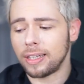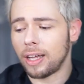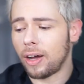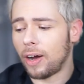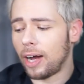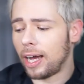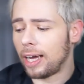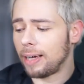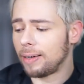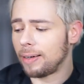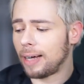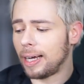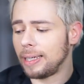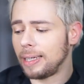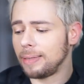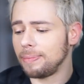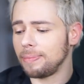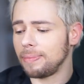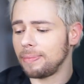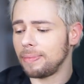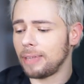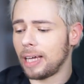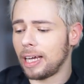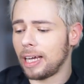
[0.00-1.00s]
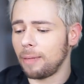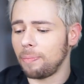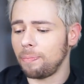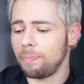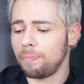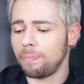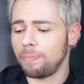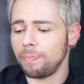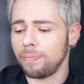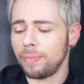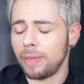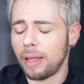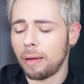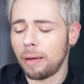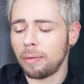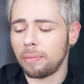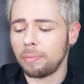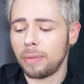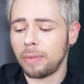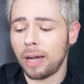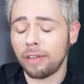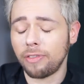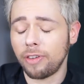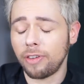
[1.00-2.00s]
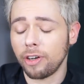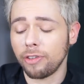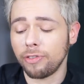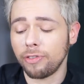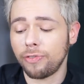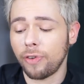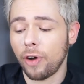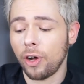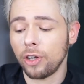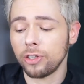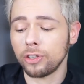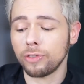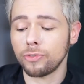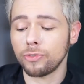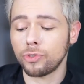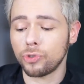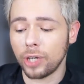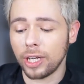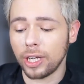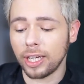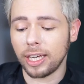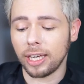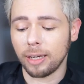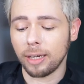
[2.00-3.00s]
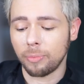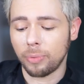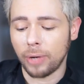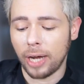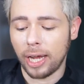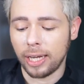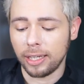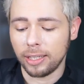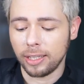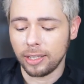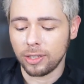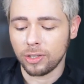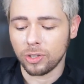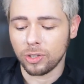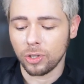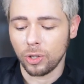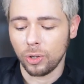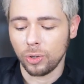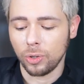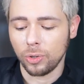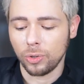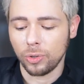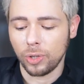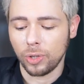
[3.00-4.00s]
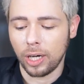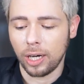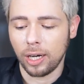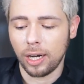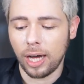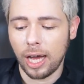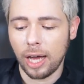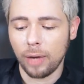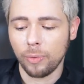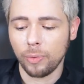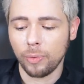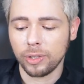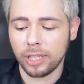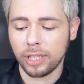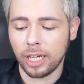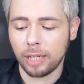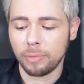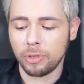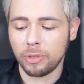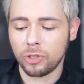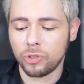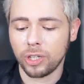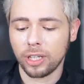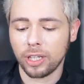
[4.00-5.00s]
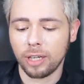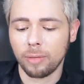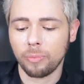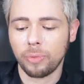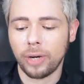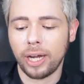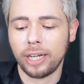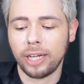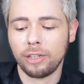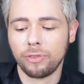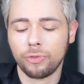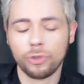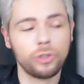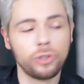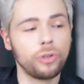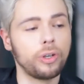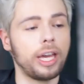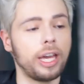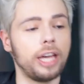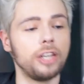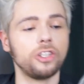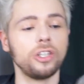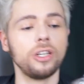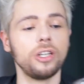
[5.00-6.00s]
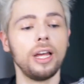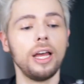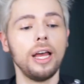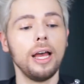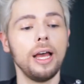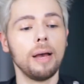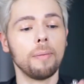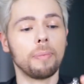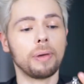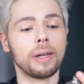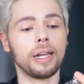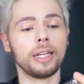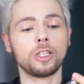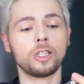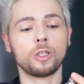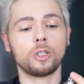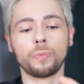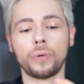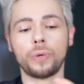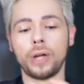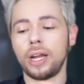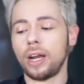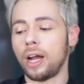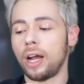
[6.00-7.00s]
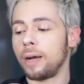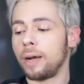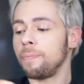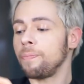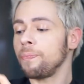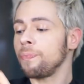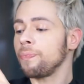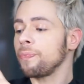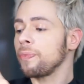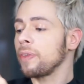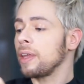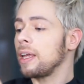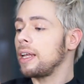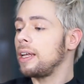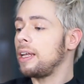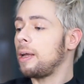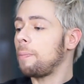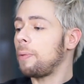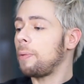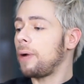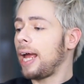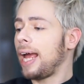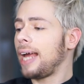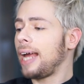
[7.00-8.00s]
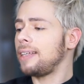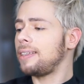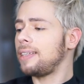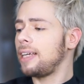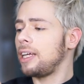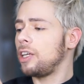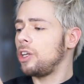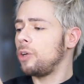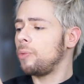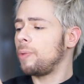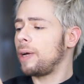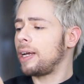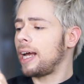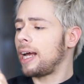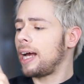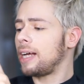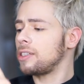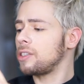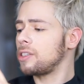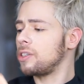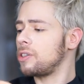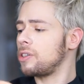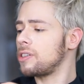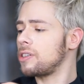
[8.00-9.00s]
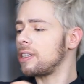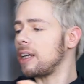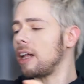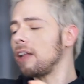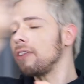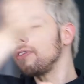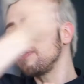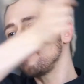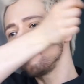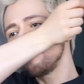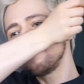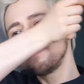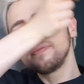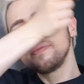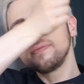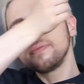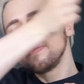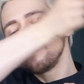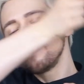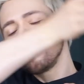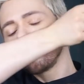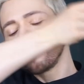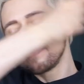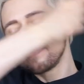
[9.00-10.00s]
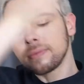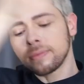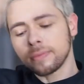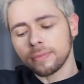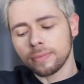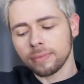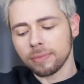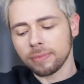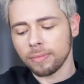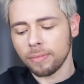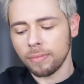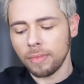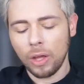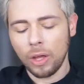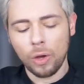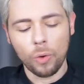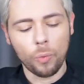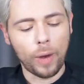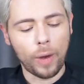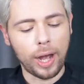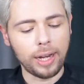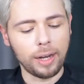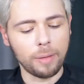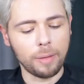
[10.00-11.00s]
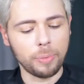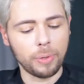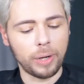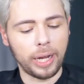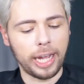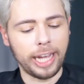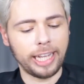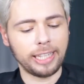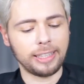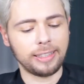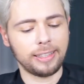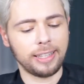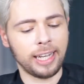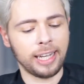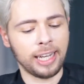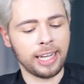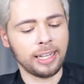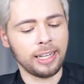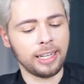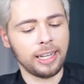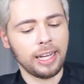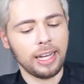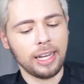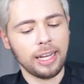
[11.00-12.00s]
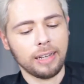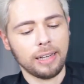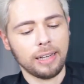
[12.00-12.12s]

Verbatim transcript: Now, I, I'm not a not, I'm not very fond of drinking brandy, so uh, I will not be drinking brandy for the occasion. But let's spray it on. Number eighteen. You might ask yourself, mm, why number eighteen?